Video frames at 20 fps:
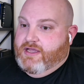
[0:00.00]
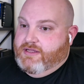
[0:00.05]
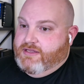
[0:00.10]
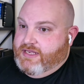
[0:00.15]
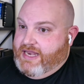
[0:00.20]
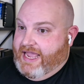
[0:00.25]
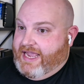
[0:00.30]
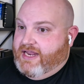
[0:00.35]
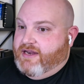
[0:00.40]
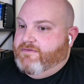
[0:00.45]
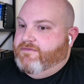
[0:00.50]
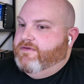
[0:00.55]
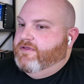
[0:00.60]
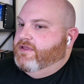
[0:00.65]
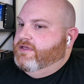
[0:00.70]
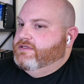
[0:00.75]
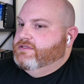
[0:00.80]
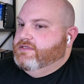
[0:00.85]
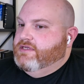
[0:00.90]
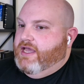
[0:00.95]
negative
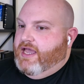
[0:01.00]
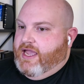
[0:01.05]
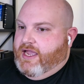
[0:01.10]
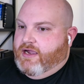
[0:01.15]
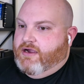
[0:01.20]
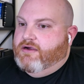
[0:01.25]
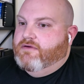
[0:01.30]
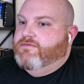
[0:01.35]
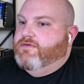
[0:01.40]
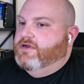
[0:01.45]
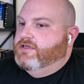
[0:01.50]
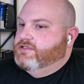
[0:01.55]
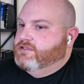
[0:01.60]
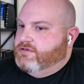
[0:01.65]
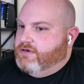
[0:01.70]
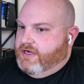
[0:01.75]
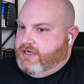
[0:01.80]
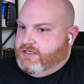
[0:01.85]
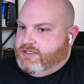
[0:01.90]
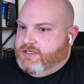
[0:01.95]
feelings, anger,
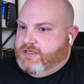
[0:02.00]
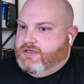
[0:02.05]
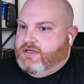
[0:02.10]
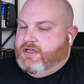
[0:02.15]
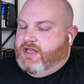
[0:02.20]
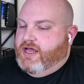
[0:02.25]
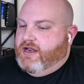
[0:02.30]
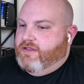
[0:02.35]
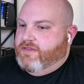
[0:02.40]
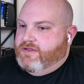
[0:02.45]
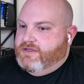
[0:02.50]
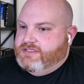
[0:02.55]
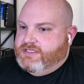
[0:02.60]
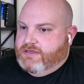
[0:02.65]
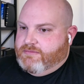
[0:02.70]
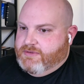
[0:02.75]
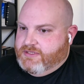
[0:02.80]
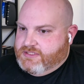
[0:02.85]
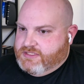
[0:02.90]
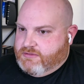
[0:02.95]
frustration, a lot of things
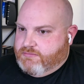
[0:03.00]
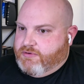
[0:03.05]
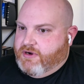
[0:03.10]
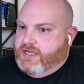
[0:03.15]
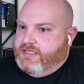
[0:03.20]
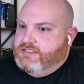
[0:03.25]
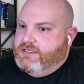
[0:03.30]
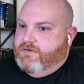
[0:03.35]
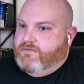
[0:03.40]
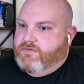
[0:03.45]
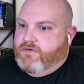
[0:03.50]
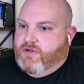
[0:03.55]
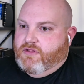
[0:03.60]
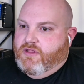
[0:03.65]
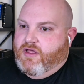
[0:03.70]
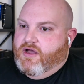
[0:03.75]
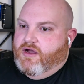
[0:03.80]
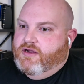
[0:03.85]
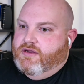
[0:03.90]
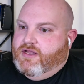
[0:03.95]
I'd been suppressing for a
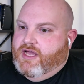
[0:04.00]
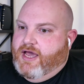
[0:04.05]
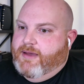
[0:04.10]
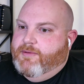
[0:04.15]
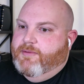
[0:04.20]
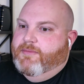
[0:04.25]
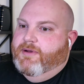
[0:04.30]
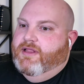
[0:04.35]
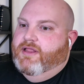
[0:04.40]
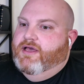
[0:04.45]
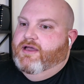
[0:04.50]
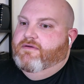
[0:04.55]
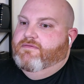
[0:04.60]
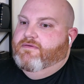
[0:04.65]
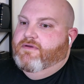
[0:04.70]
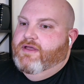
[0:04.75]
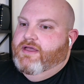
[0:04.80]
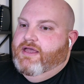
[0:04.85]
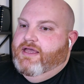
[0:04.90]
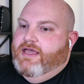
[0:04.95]
long time in my
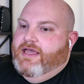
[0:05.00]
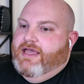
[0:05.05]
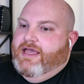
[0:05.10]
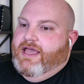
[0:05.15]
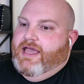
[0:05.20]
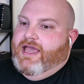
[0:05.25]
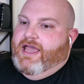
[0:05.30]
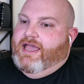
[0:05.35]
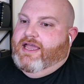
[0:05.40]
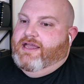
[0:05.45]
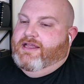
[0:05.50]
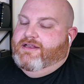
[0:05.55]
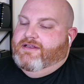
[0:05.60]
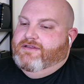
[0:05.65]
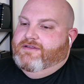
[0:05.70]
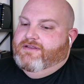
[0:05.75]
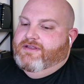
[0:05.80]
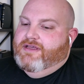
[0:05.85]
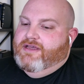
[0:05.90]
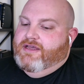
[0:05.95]
life.
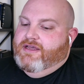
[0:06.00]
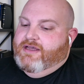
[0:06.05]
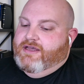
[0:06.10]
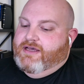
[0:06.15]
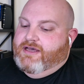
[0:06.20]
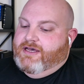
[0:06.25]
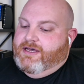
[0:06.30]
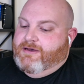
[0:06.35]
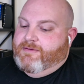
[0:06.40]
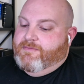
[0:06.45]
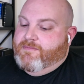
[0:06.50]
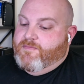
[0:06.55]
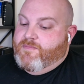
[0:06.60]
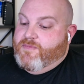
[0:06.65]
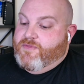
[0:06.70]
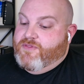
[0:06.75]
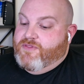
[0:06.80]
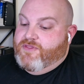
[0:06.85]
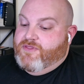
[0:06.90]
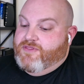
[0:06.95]
And
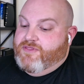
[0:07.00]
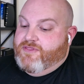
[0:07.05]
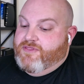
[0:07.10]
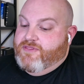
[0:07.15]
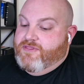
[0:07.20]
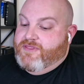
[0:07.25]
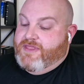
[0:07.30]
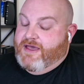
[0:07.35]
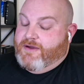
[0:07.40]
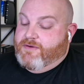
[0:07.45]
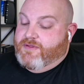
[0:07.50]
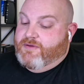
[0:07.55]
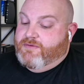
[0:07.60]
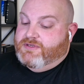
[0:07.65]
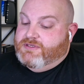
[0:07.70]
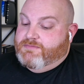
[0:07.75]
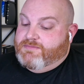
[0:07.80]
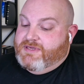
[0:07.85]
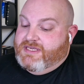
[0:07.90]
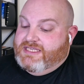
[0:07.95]
there
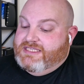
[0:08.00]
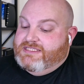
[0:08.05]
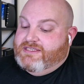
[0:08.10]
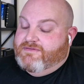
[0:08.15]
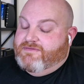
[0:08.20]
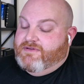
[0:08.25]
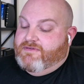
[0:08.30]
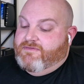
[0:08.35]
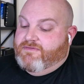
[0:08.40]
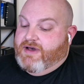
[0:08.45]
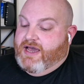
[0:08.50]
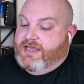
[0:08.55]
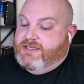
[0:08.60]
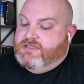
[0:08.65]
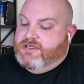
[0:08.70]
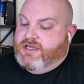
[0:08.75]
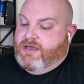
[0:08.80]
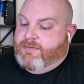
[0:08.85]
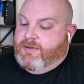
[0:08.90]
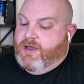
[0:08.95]
was a piece of advice
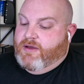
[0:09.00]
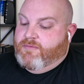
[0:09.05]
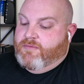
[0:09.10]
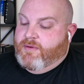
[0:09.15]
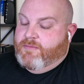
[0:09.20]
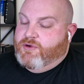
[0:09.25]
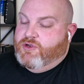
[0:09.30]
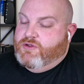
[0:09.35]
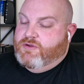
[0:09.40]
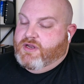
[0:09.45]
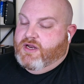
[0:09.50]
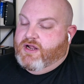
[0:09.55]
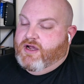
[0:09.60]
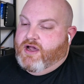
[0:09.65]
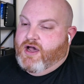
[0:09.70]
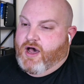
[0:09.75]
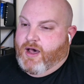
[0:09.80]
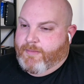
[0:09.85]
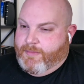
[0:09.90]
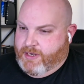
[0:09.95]
you gave me. I remember you did a
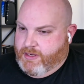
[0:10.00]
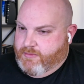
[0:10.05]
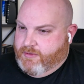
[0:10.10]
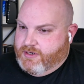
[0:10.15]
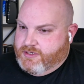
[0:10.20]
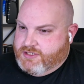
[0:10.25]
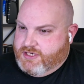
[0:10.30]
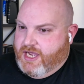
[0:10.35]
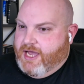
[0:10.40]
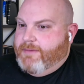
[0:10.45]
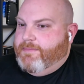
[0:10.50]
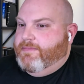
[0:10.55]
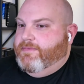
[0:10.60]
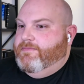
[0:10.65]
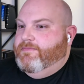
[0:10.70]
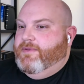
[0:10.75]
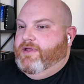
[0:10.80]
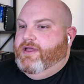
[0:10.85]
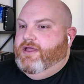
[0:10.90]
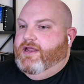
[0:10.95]
comedy workshop
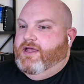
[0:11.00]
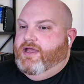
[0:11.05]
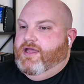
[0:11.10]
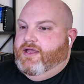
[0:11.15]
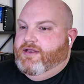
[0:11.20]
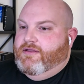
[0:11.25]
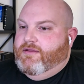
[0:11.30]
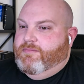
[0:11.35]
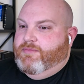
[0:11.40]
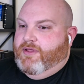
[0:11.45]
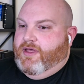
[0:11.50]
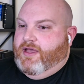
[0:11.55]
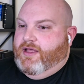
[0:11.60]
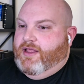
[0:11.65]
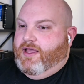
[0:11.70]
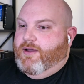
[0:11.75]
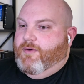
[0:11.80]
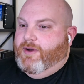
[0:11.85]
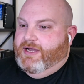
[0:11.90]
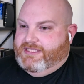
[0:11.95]
and I had to play
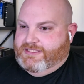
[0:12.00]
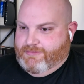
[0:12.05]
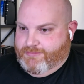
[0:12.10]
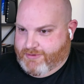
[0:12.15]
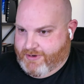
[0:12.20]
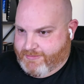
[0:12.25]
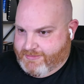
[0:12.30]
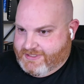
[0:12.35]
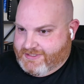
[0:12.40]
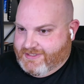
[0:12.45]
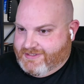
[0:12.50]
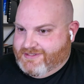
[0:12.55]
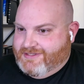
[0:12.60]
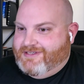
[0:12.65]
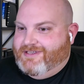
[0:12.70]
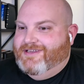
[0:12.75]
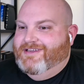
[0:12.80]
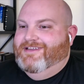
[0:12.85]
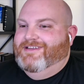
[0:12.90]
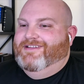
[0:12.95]
like a white
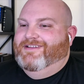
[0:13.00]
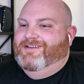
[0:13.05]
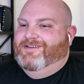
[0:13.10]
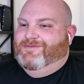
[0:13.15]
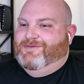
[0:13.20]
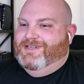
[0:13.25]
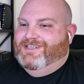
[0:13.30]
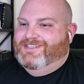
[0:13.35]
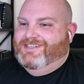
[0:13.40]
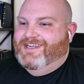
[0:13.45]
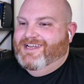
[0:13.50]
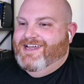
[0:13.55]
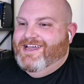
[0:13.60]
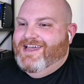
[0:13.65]
supremacist,